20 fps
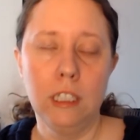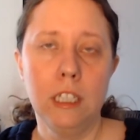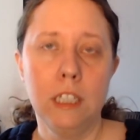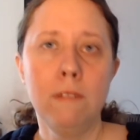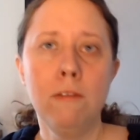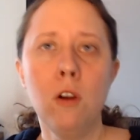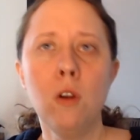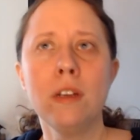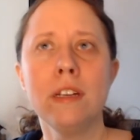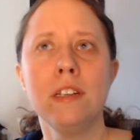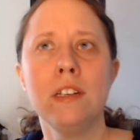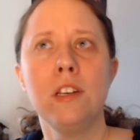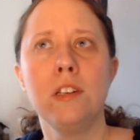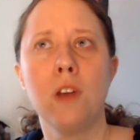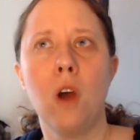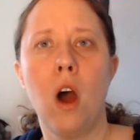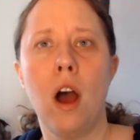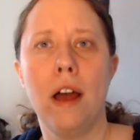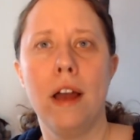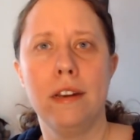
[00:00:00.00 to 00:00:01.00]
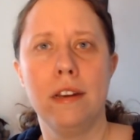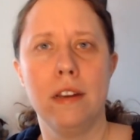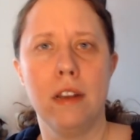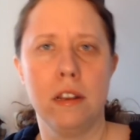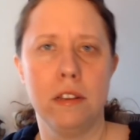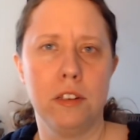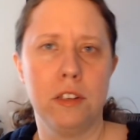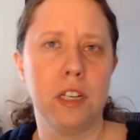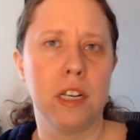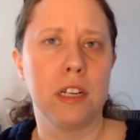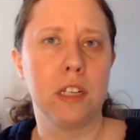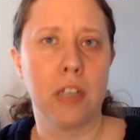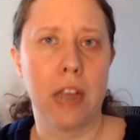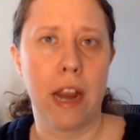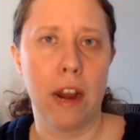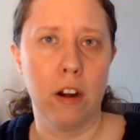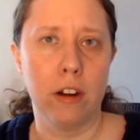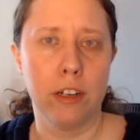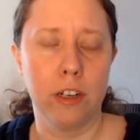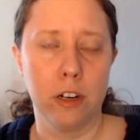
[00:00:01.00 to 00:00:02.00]
The focus is on 6
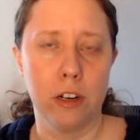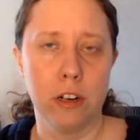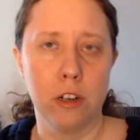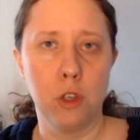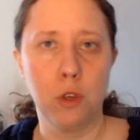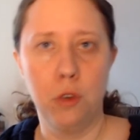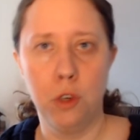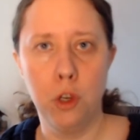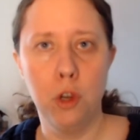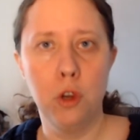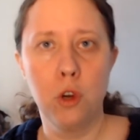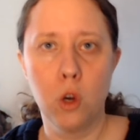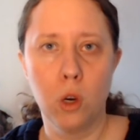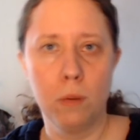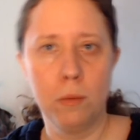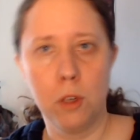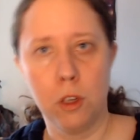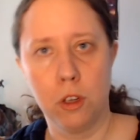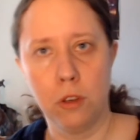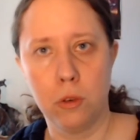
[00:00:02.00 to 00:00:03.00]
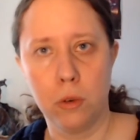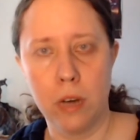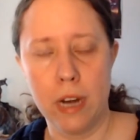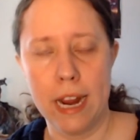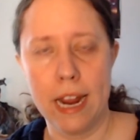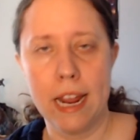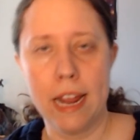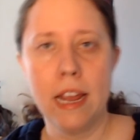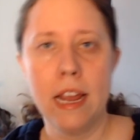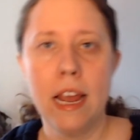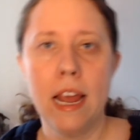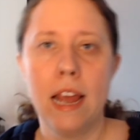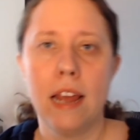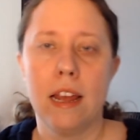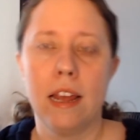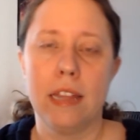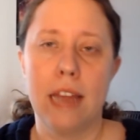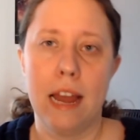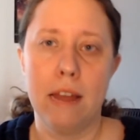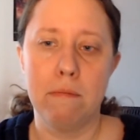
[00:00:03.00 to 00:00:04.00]
characters, 2 groups of 3,
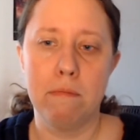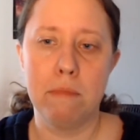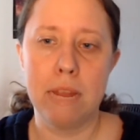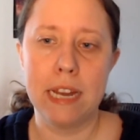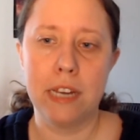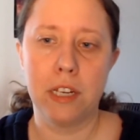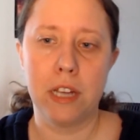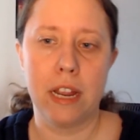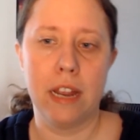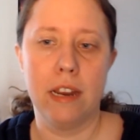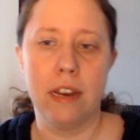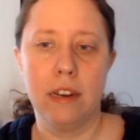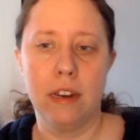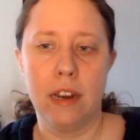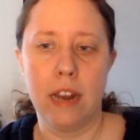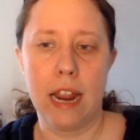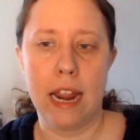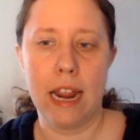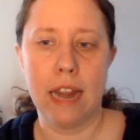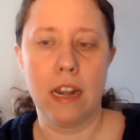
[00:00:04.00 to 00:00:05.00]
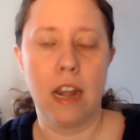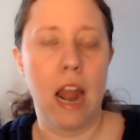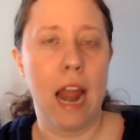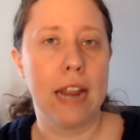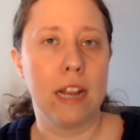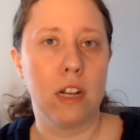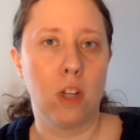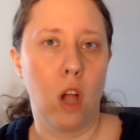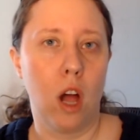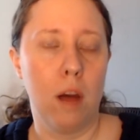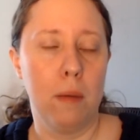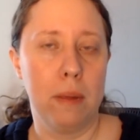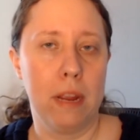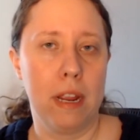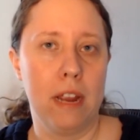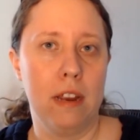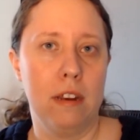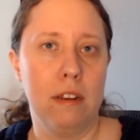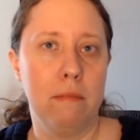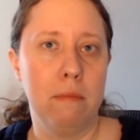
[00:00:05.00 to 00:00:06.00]
that meet in a nightclub
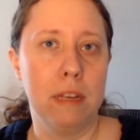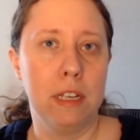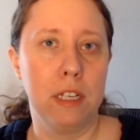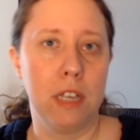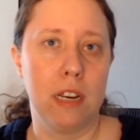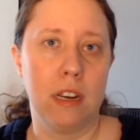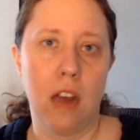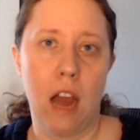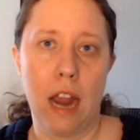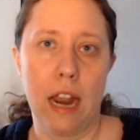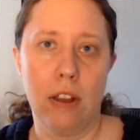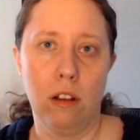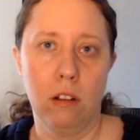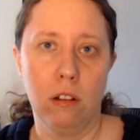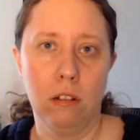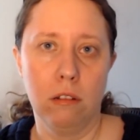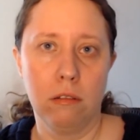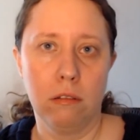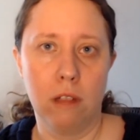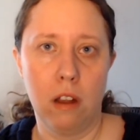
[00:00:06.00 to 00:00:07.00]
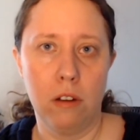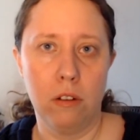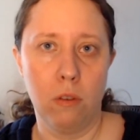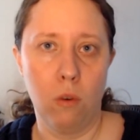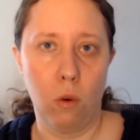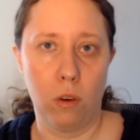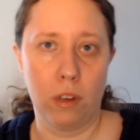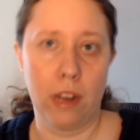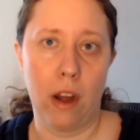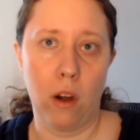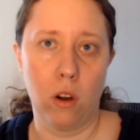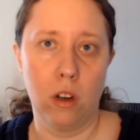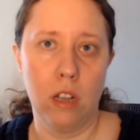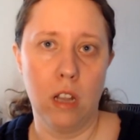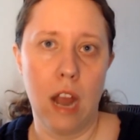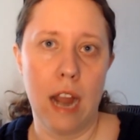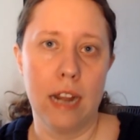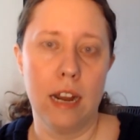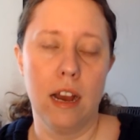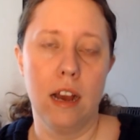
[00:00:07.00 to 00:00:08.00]
in Missing Nile, North
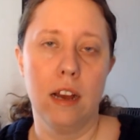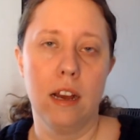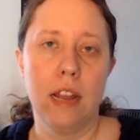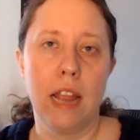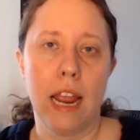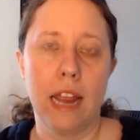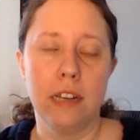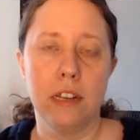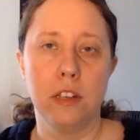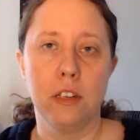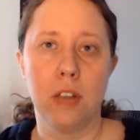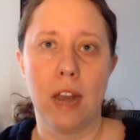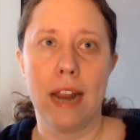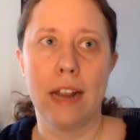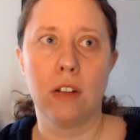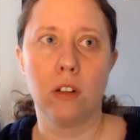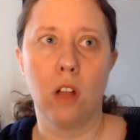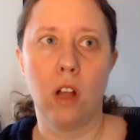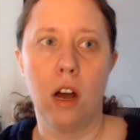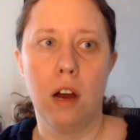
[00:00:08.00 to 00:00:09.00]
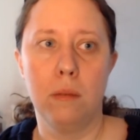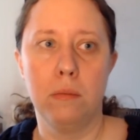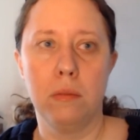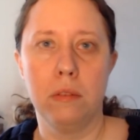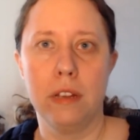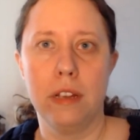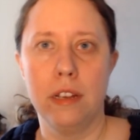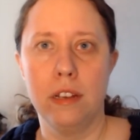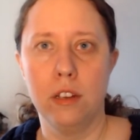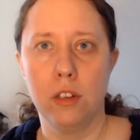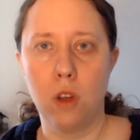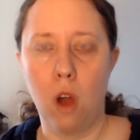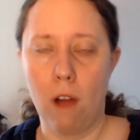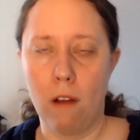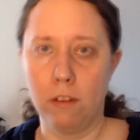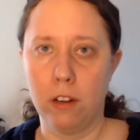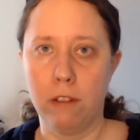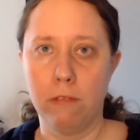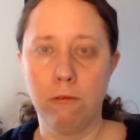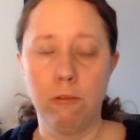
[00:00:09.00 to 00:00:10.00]
Carolina, and this nightclub is
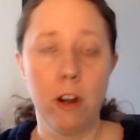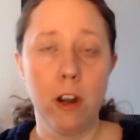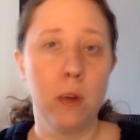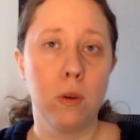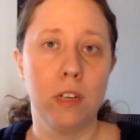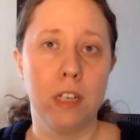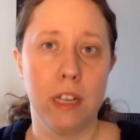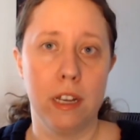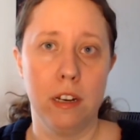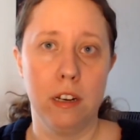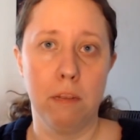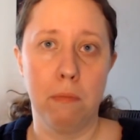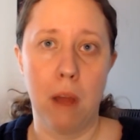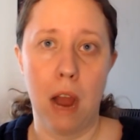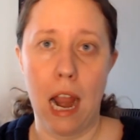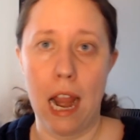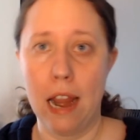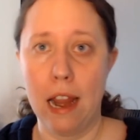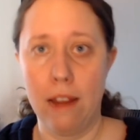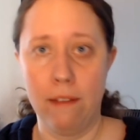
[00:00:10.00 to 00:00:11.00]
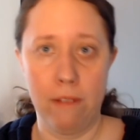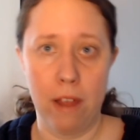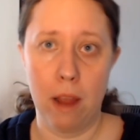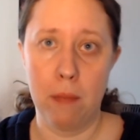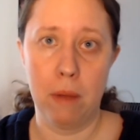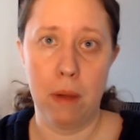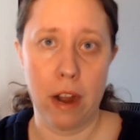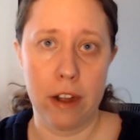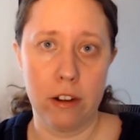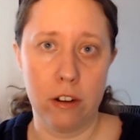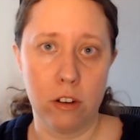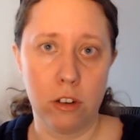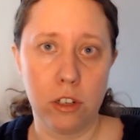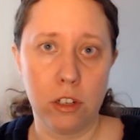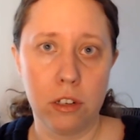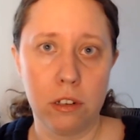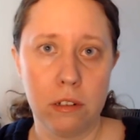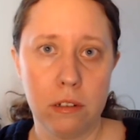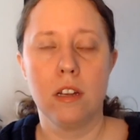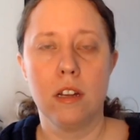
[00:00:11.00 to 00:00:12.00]
often frequented by
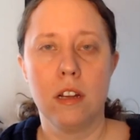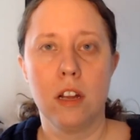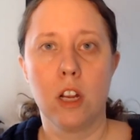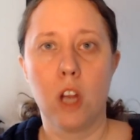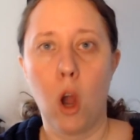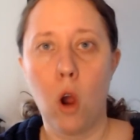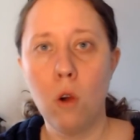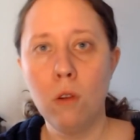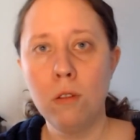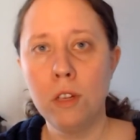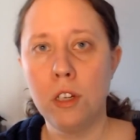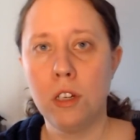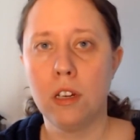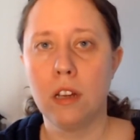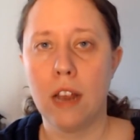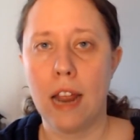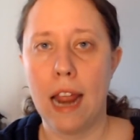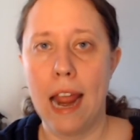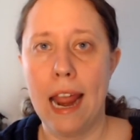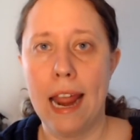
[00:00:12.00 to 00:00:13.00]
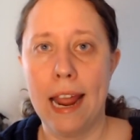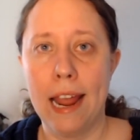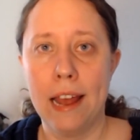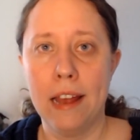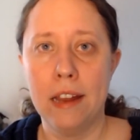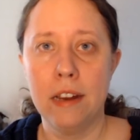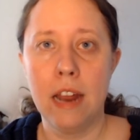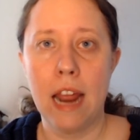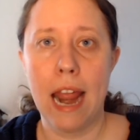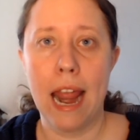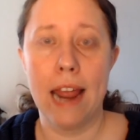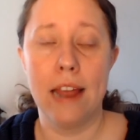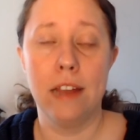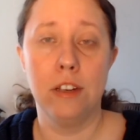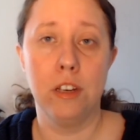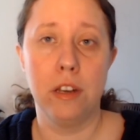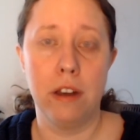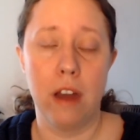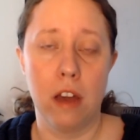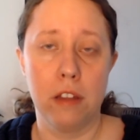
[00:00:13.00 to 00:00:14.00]
vampires. Ghost, Anne,
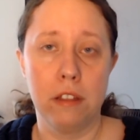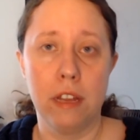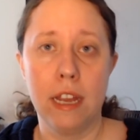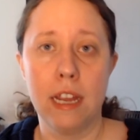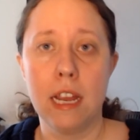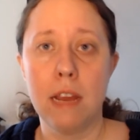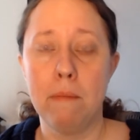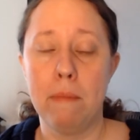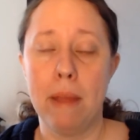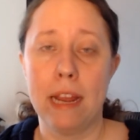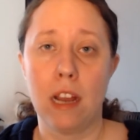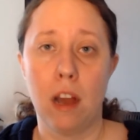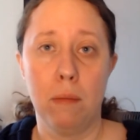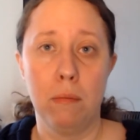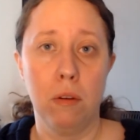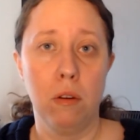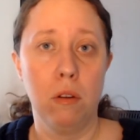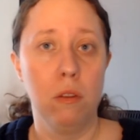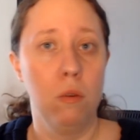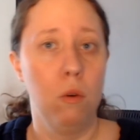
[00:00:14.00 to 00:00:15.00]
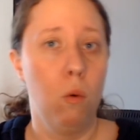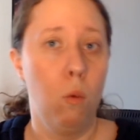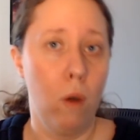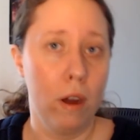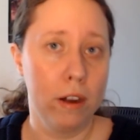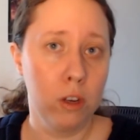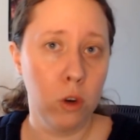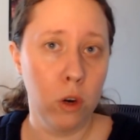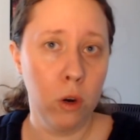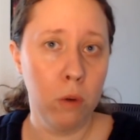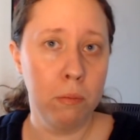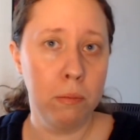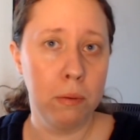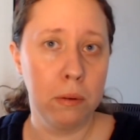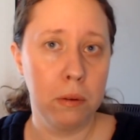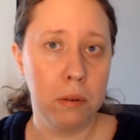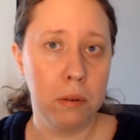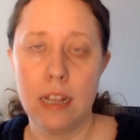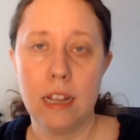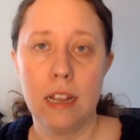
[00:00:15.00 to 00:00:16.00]
and Nothing make up one group,
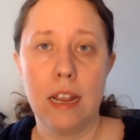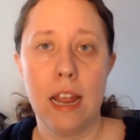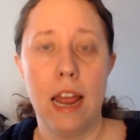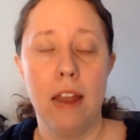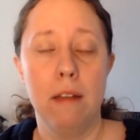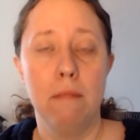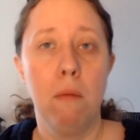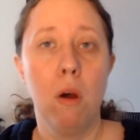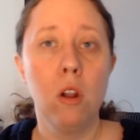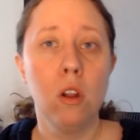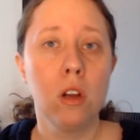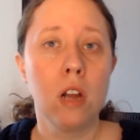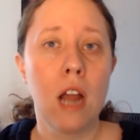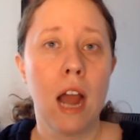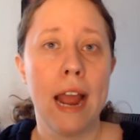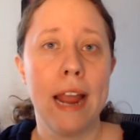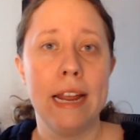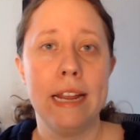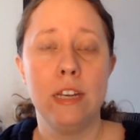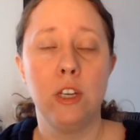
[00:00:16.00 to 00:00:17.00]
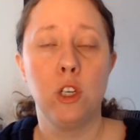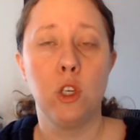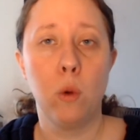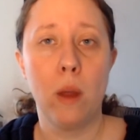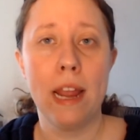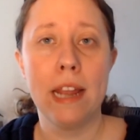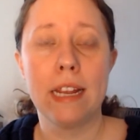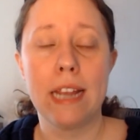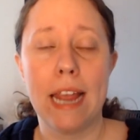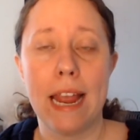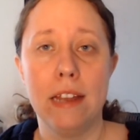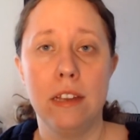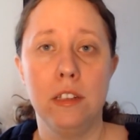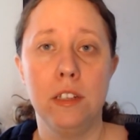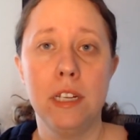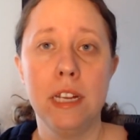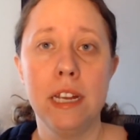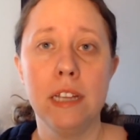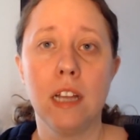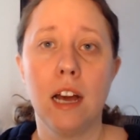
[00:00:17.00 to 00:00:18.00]
and Molokai, Twig, and
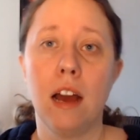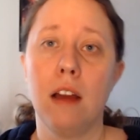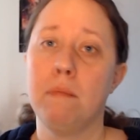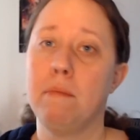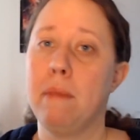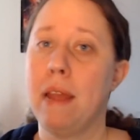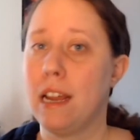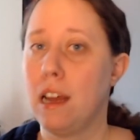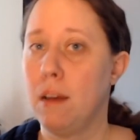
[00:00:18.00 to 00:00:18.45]
Zila make